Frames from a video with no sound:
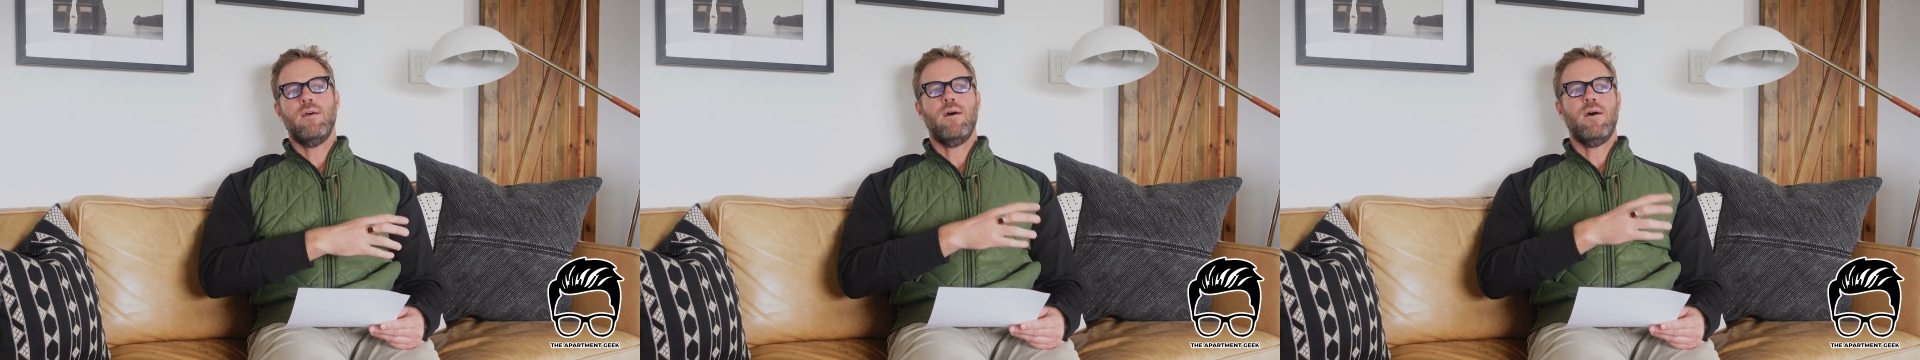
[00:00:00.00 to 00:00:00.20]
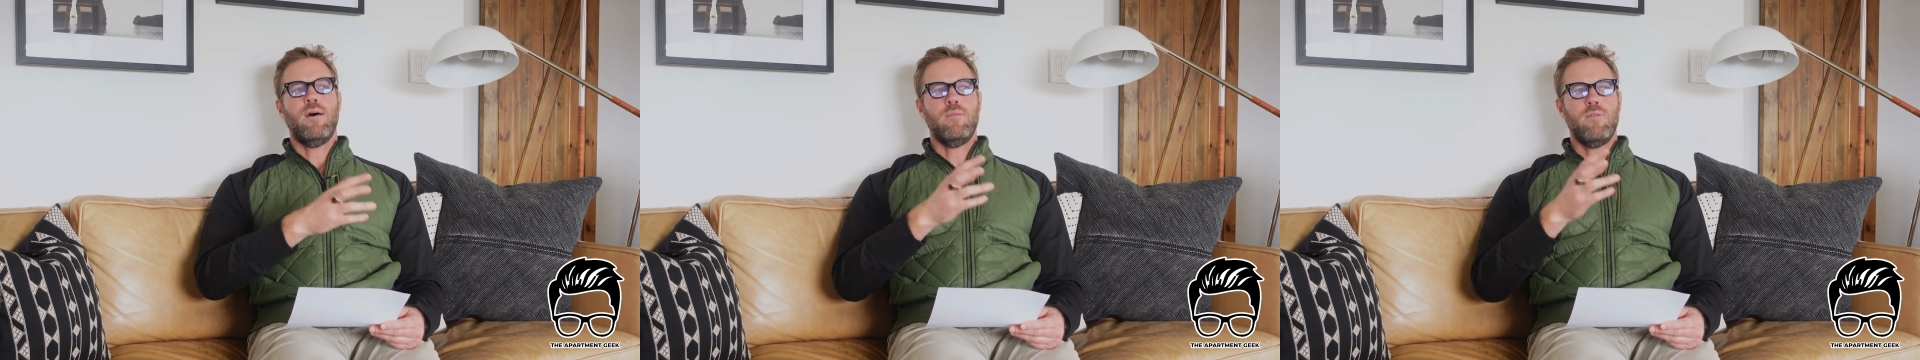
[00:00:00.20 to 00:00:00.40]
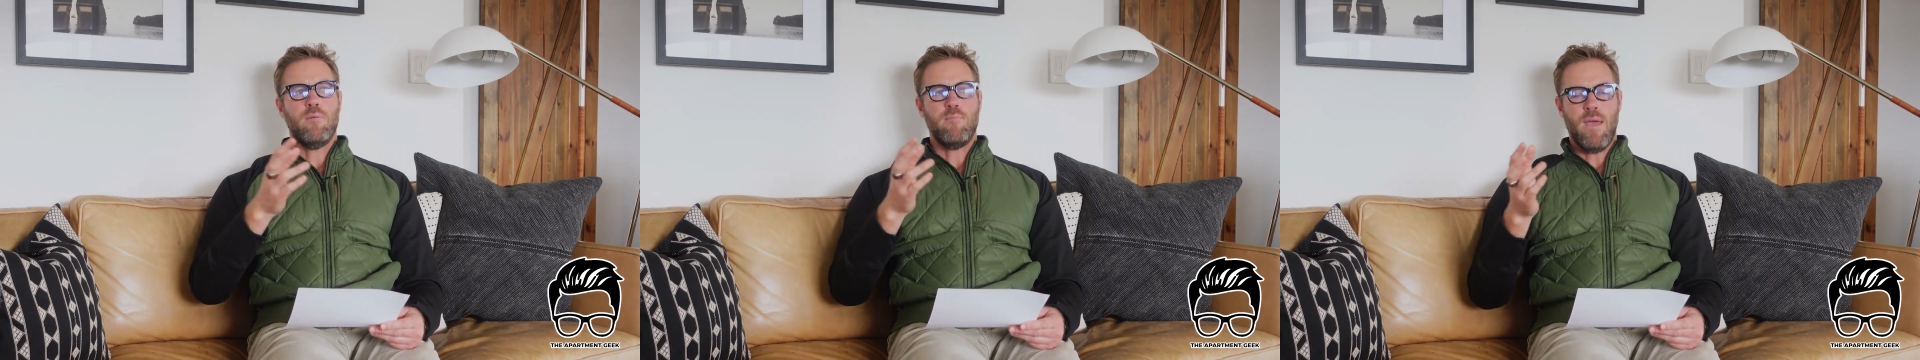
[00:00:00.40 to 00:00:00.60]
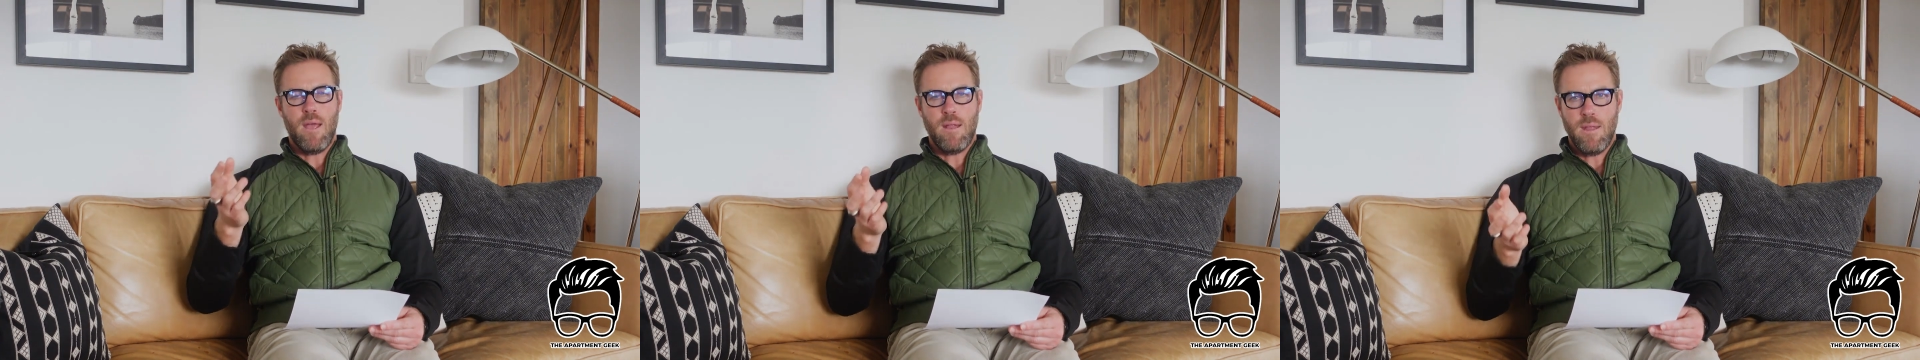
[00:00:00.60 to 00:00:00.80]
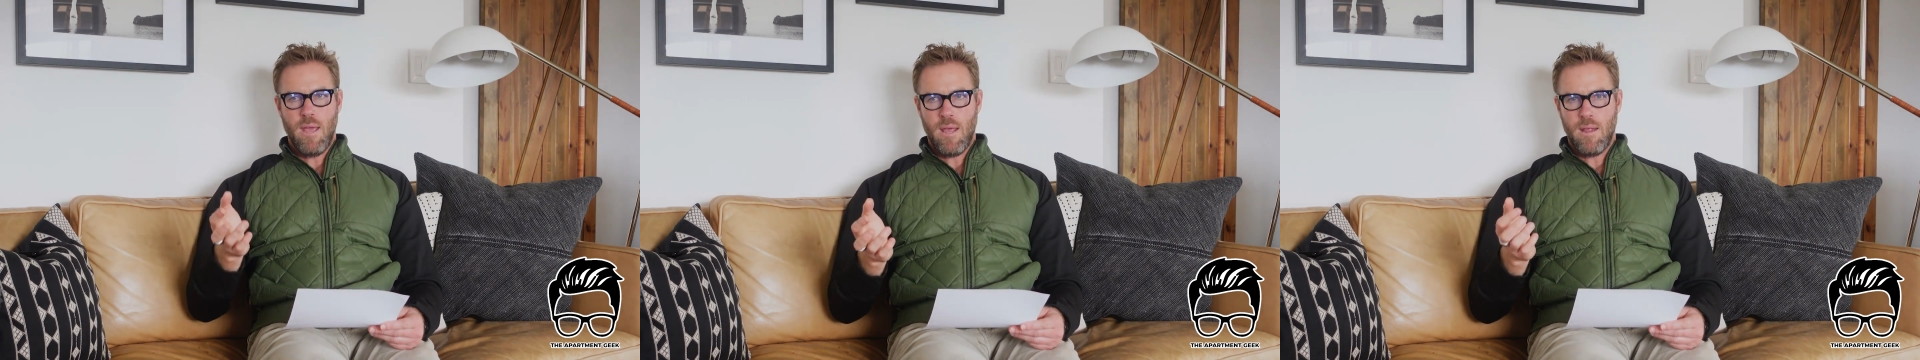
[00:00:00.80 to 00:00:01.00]
They're
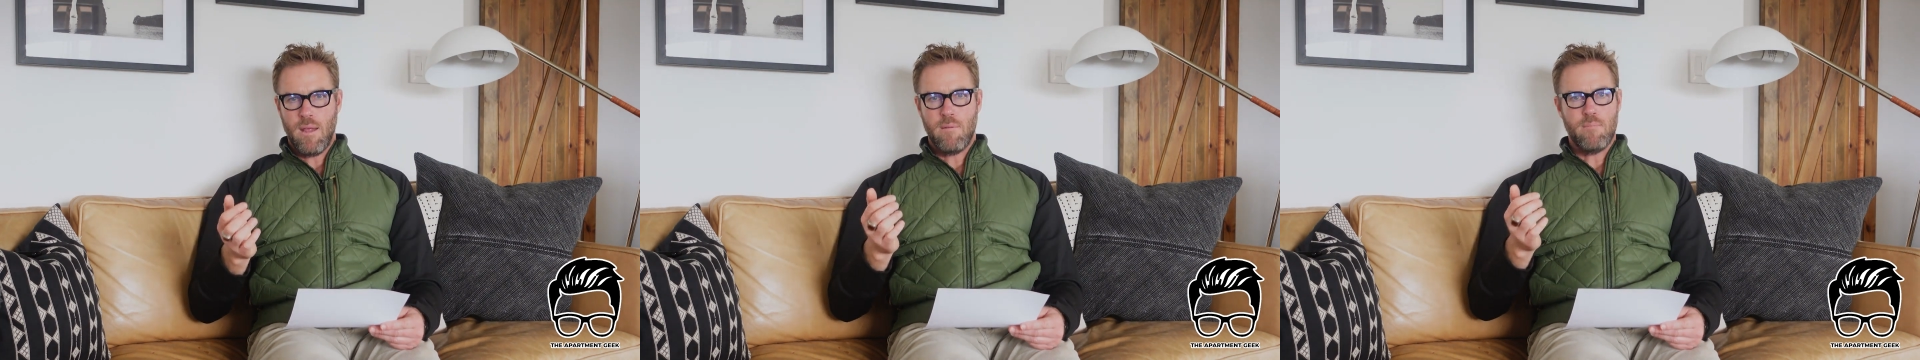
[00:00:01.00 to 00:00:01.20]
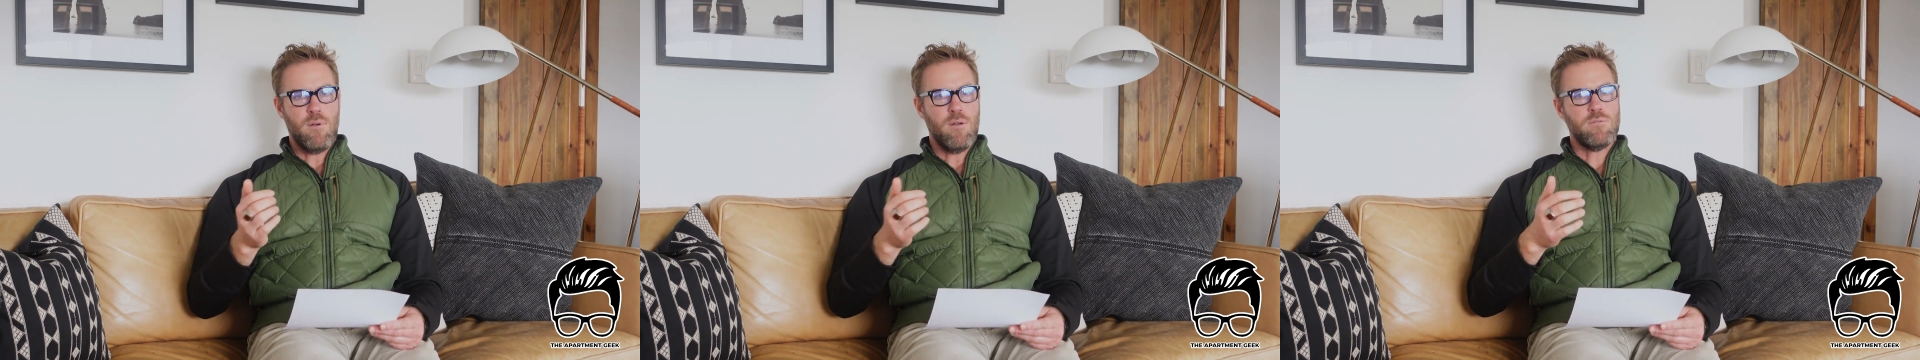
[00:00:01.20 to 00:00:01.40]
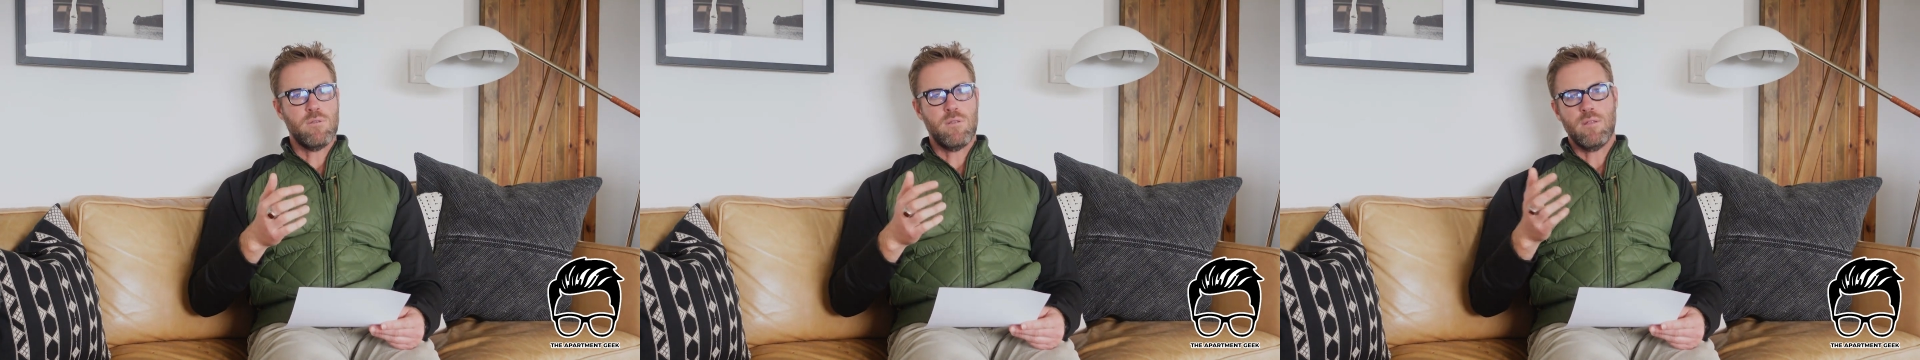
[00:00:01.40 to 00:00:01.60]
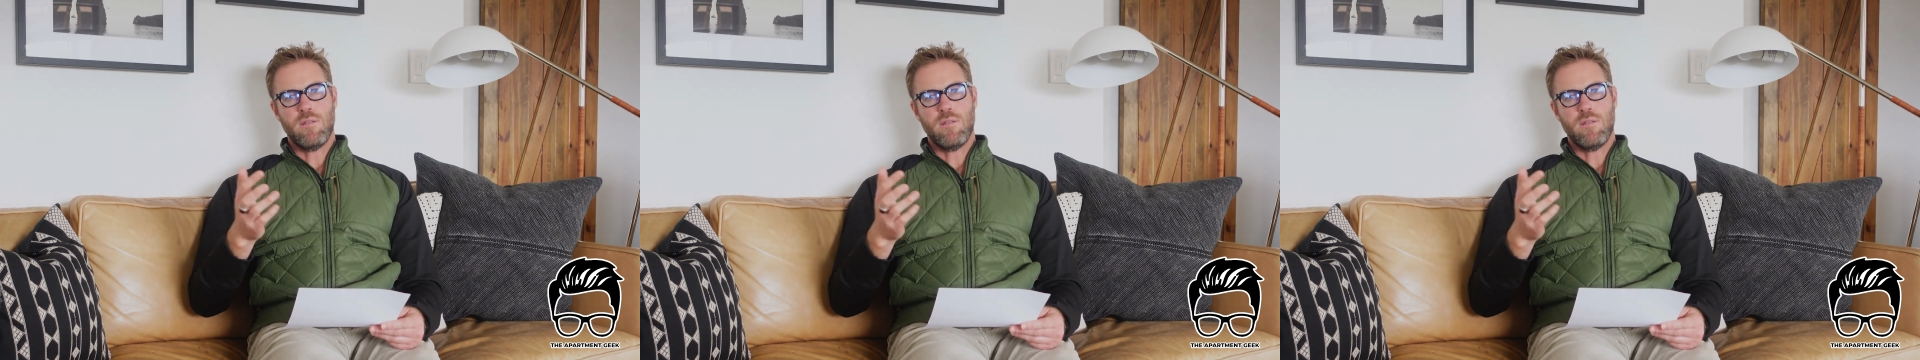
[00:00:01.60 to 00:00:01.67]
mandated. Most of the